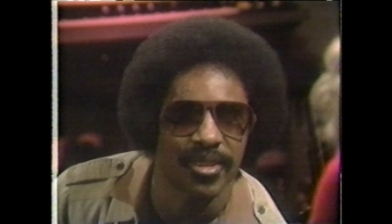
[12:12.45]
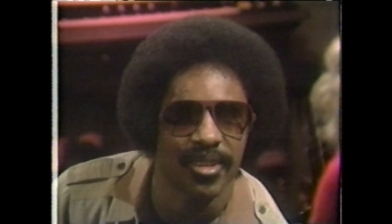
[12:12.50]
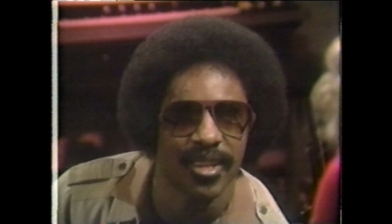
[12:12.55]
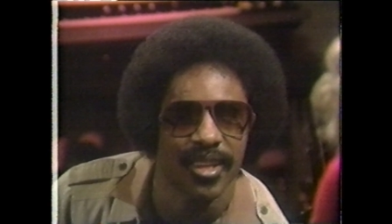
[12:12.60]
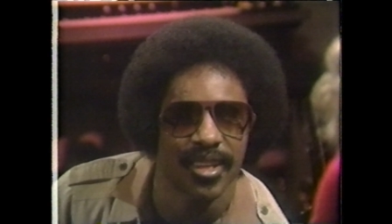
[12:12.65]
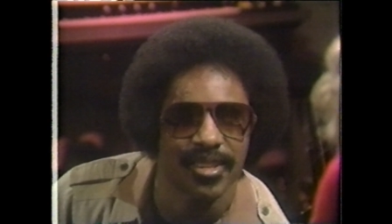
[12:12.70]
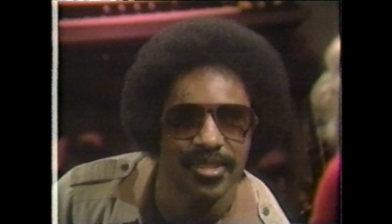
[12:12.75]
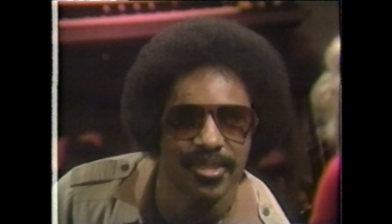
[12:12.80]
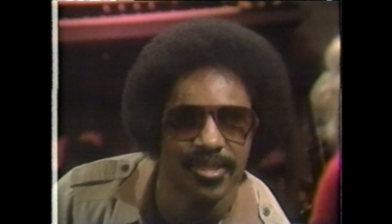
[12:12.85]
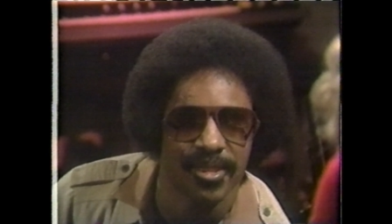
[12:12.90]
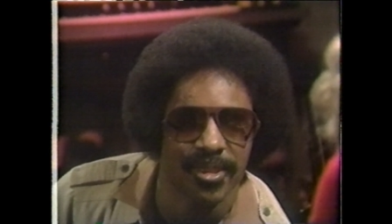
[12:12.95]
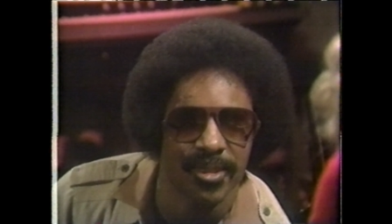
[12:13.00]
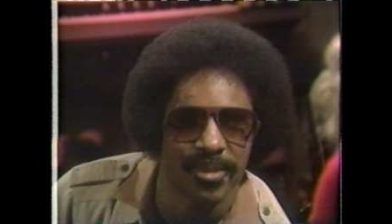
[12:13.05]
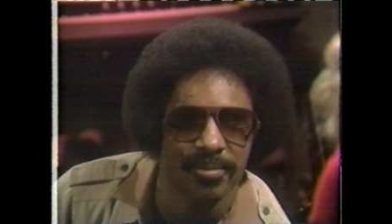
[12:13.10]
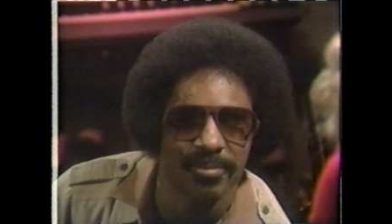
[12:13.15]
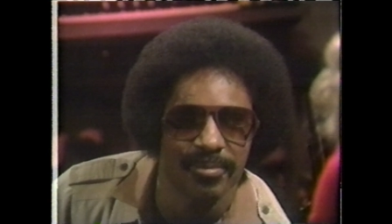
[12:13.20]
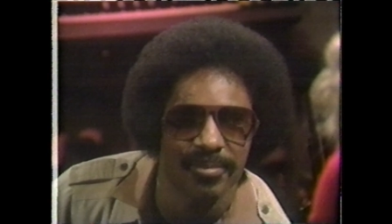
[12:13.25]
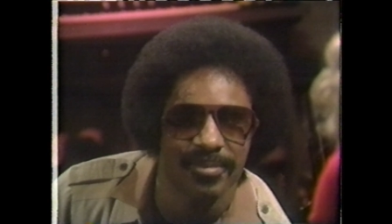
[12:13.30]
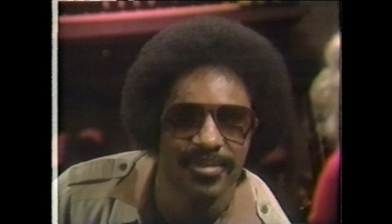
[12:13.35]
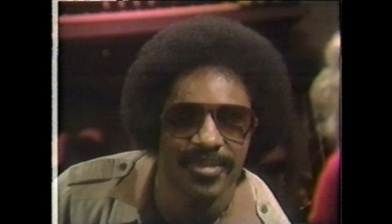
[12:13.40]
the last time,
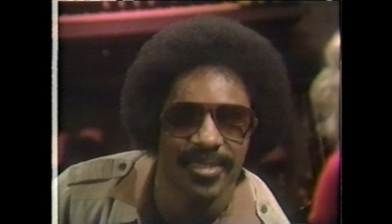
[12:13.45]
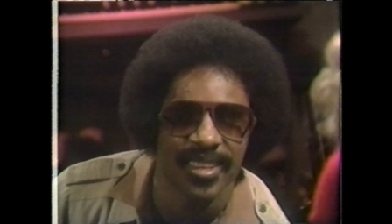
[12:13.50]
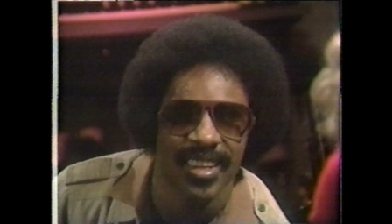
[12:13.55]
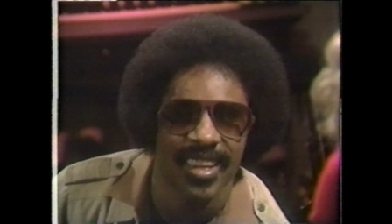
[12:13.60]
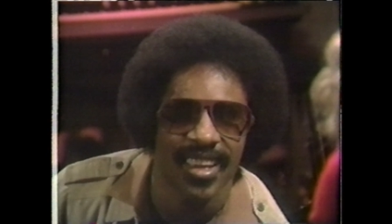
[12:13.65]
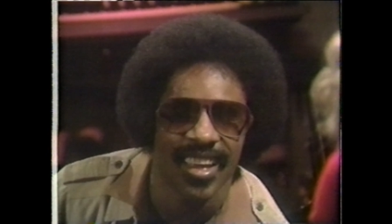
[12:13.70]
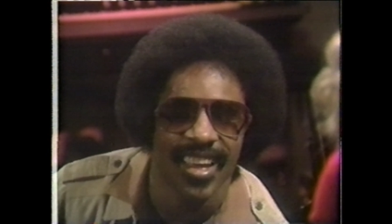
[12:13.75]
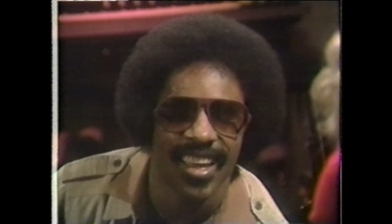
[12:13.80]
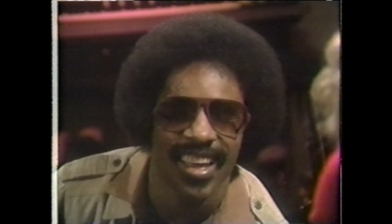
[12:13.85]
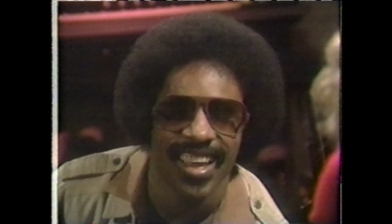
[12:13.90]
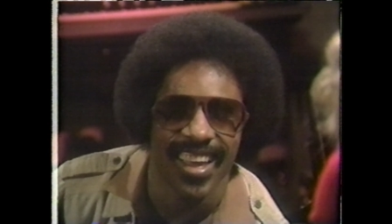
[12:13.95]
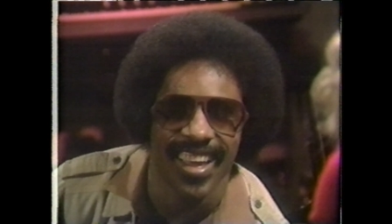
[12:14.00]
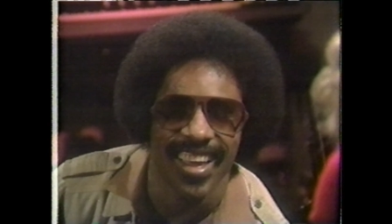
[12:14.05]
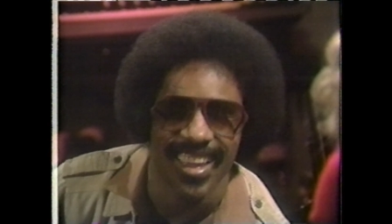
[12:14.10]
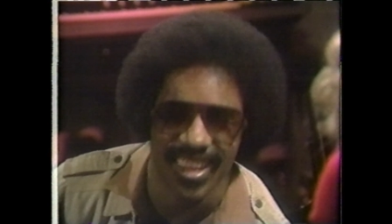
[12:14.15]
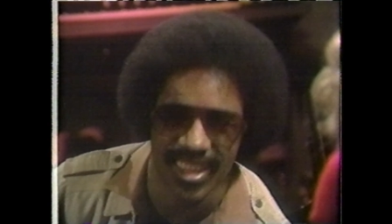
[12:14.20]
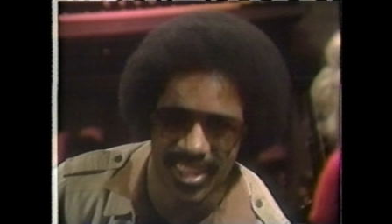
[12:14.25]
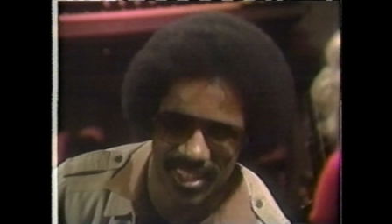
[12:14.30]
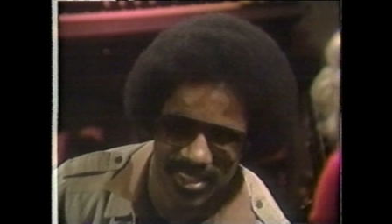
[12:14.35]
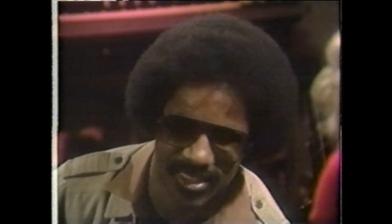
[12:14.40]
right,
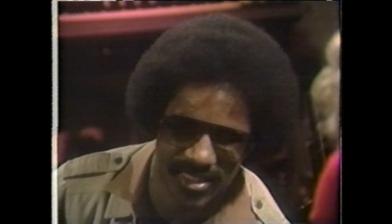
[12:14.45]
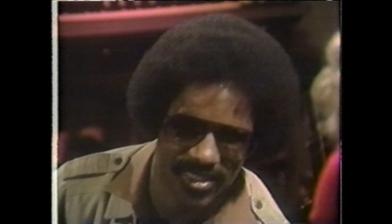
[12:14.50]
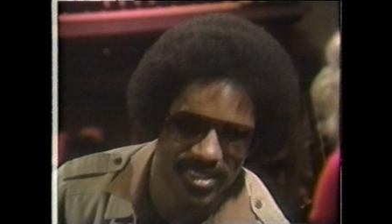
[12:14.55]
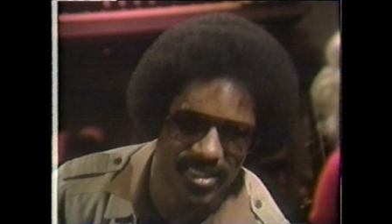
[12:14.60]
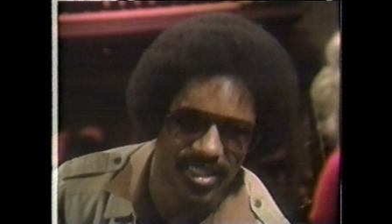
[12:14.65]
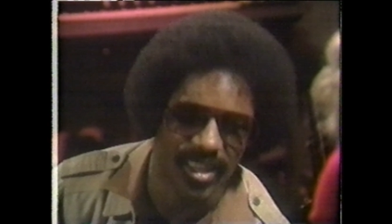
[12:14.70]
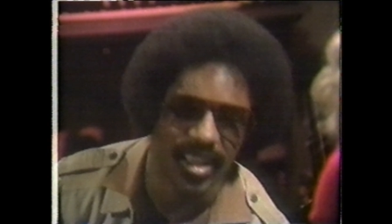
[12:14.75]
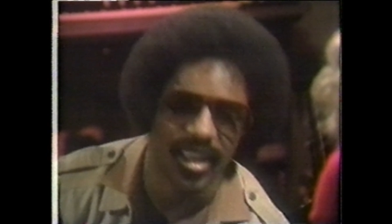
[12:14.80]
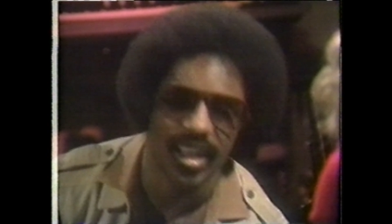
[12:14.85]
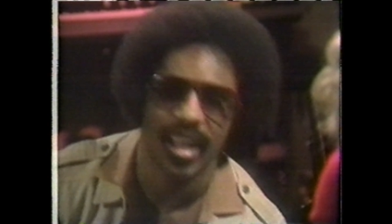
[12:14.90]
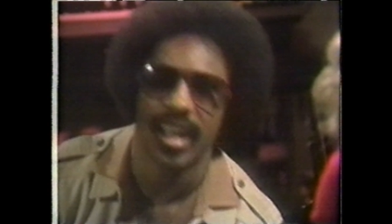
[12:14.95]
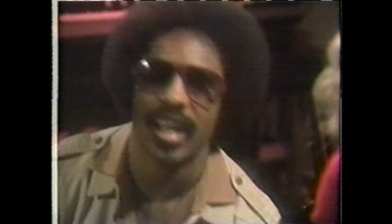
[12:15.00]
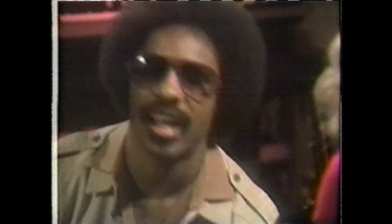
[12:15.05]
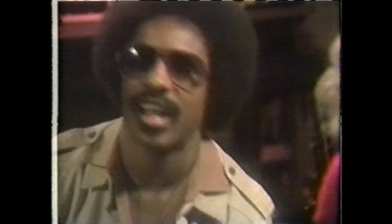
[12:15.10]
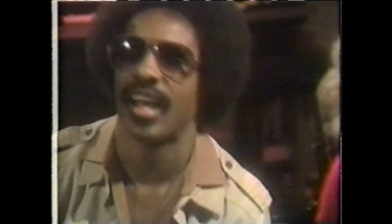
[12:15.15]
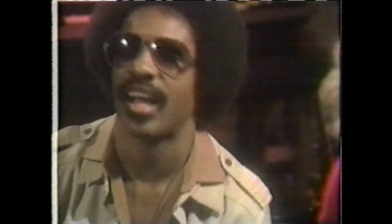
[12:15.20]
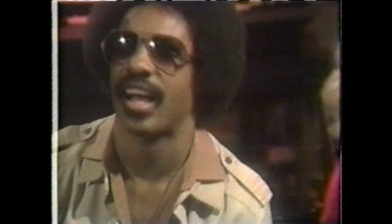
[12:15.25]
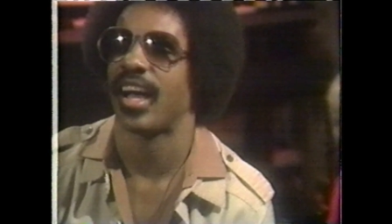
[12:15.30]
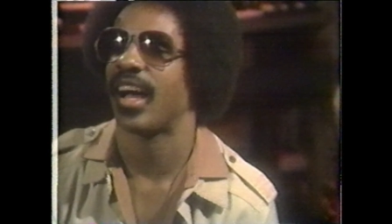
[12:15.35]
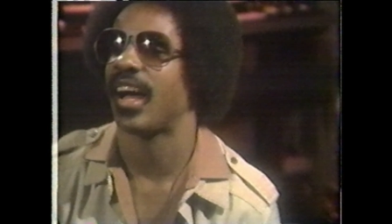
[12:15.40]
is
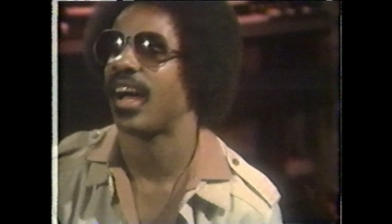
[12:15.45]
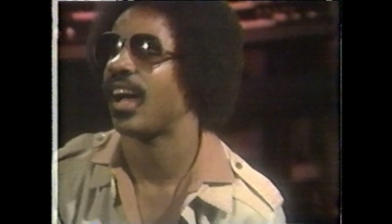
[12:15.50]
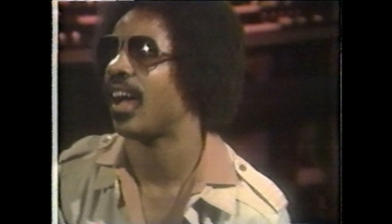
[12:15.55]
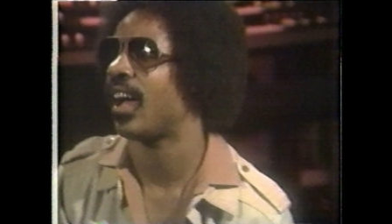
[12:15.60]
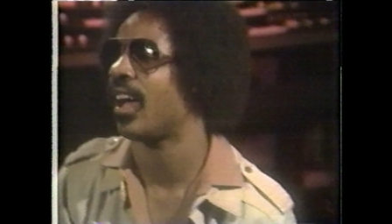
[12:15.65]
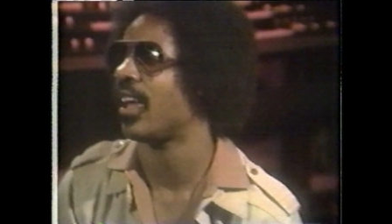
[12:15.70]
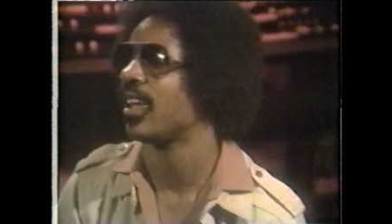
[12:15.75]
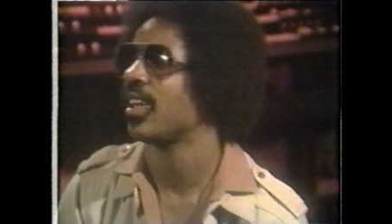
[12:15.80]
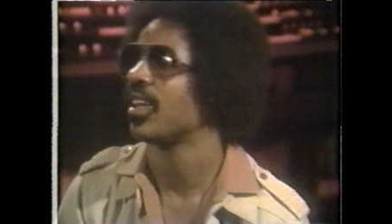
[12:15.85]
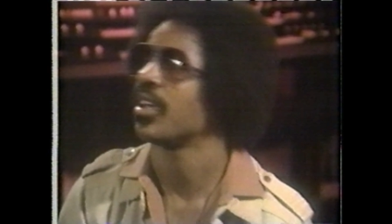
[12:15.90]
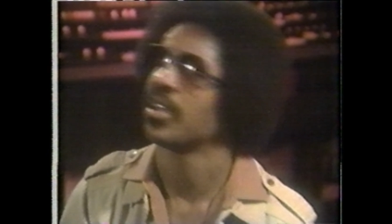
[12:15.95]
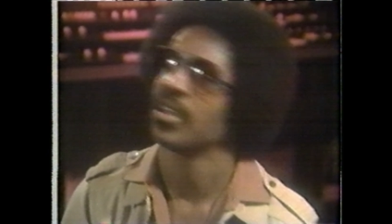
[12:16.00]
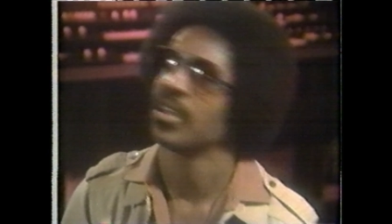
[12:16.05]
I